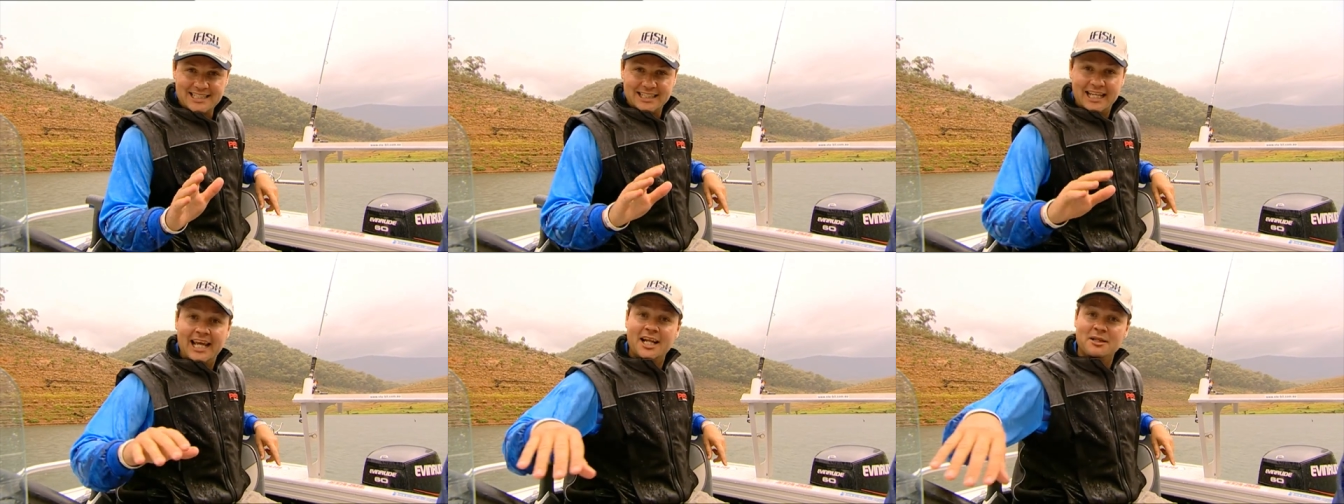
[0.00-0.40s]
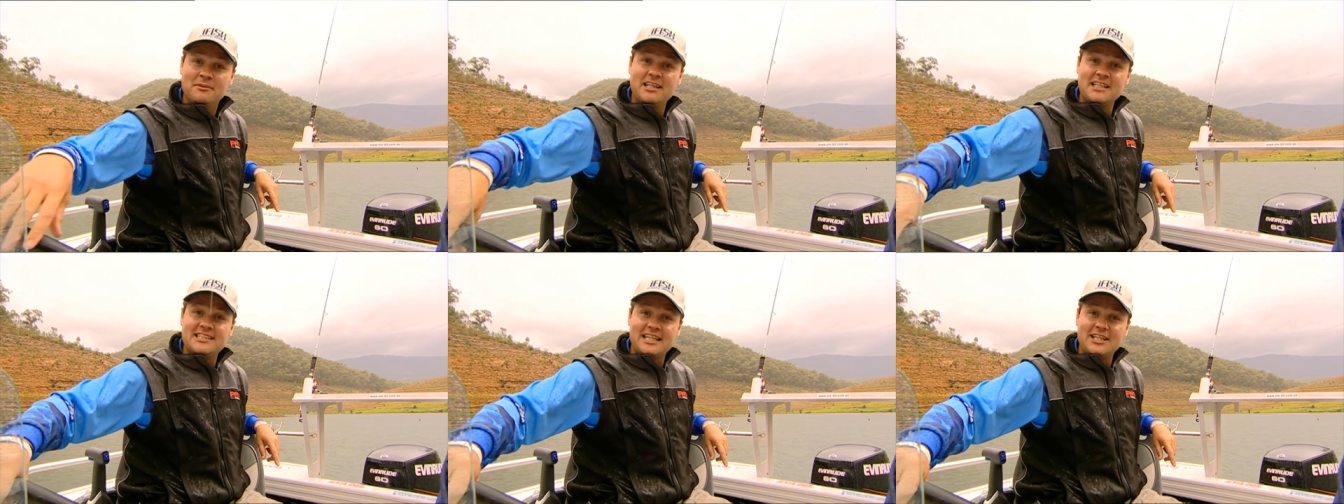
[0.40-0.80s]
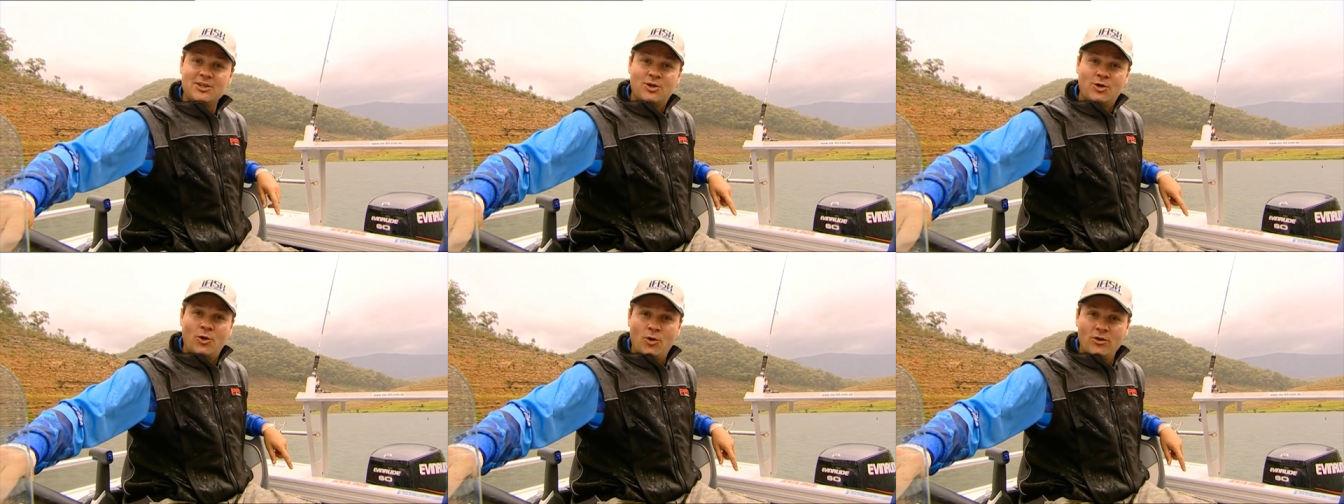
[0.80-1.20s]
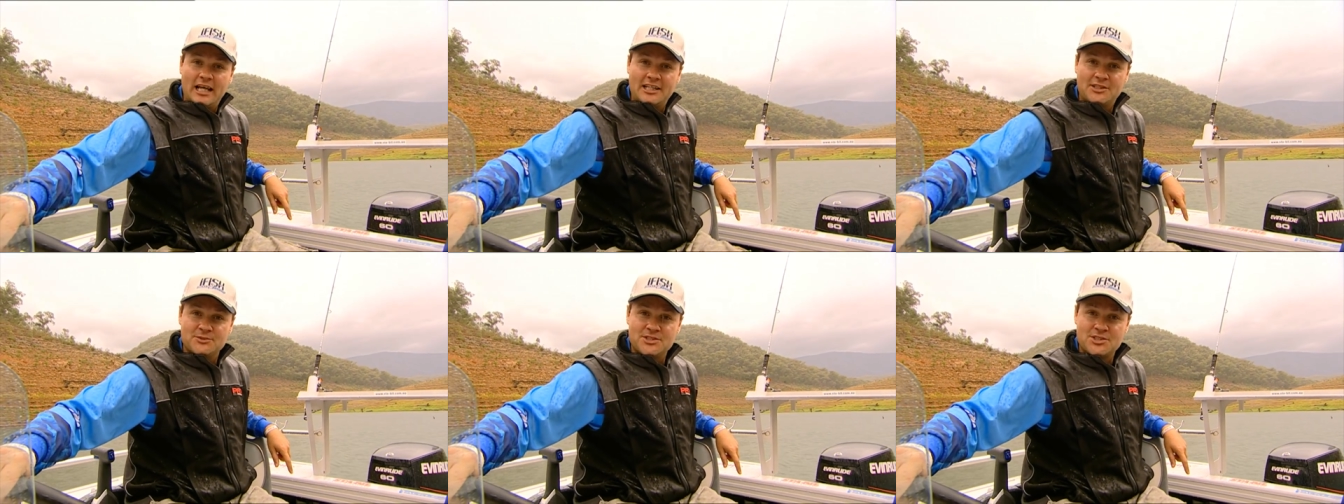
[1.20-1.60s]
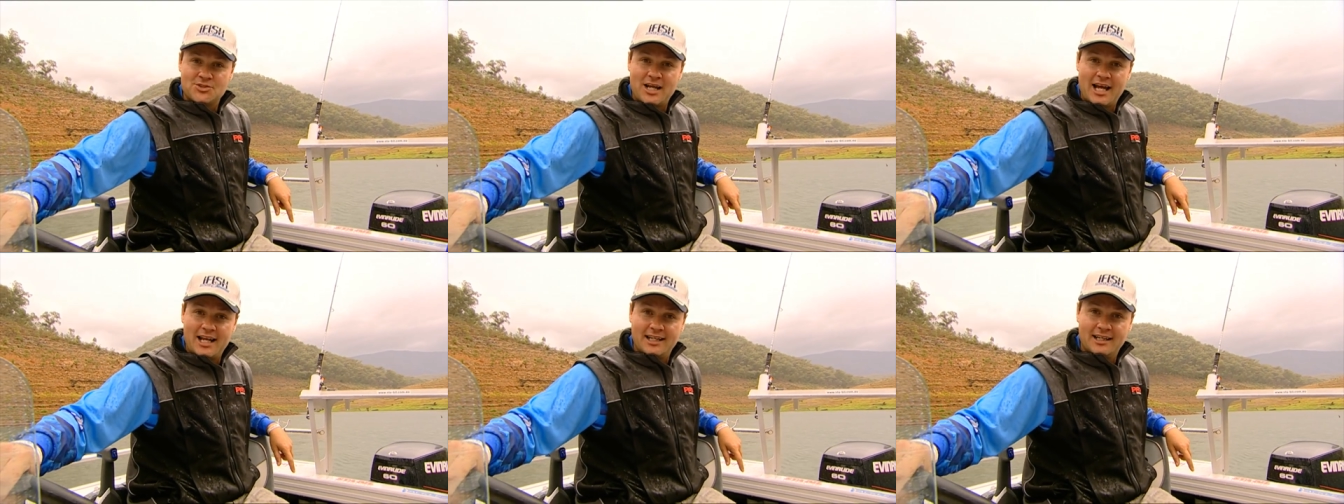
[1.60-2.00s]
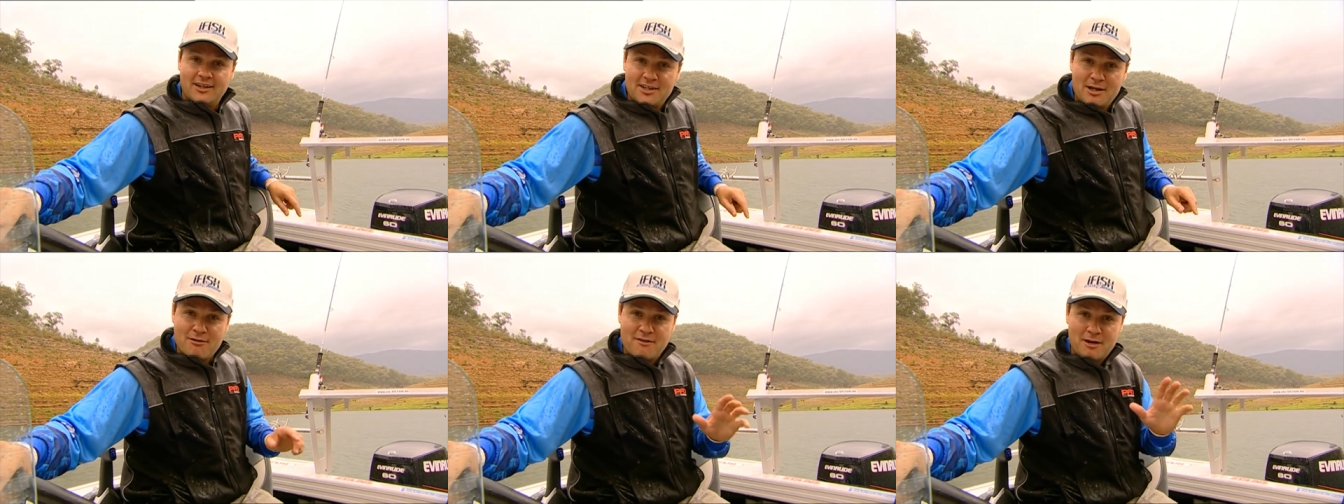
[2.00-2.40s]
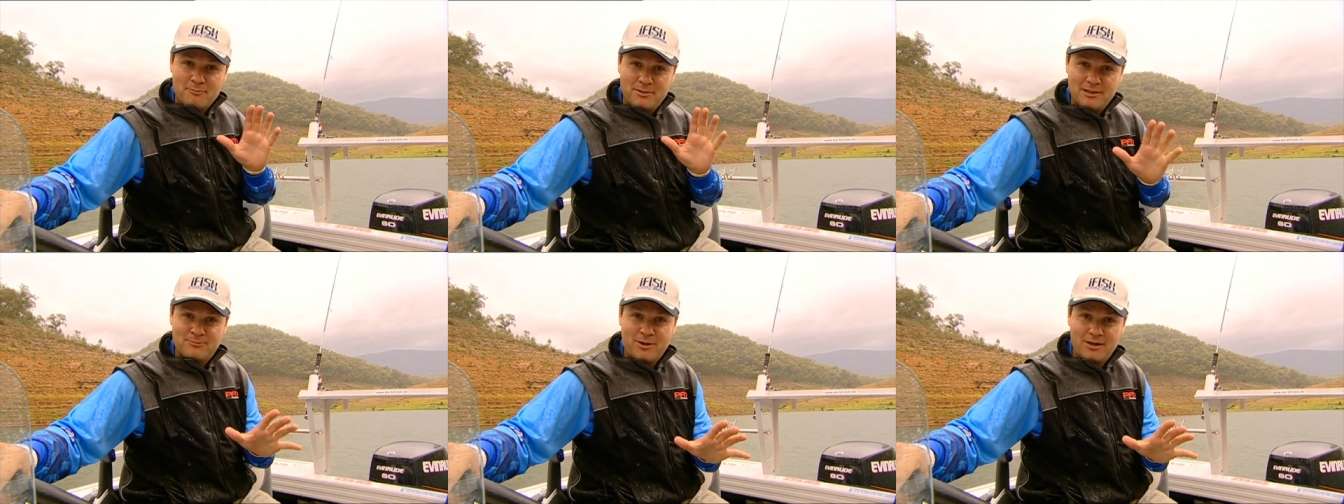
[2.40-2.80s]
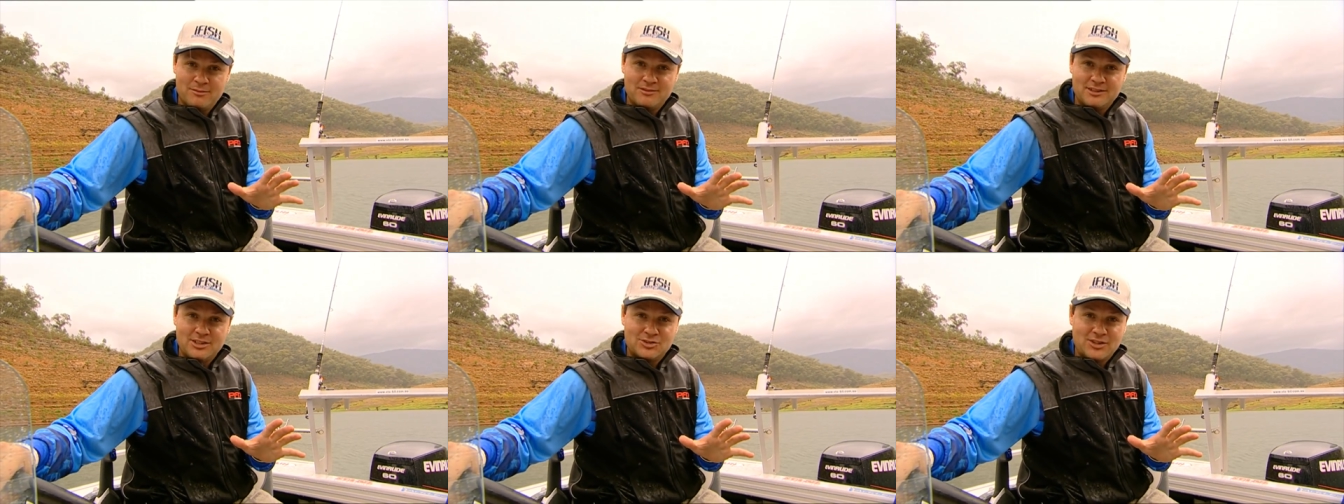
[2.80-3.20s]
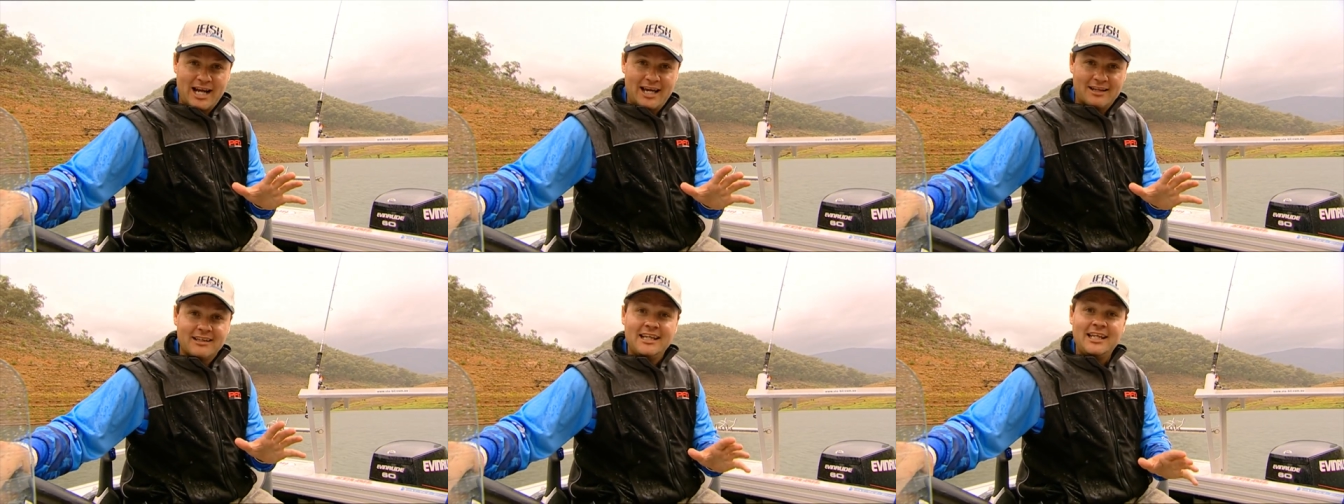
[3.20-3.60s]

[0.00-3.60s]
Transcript: And I'm gonna send a call out to Australia. I know I've had a big problem with the drought.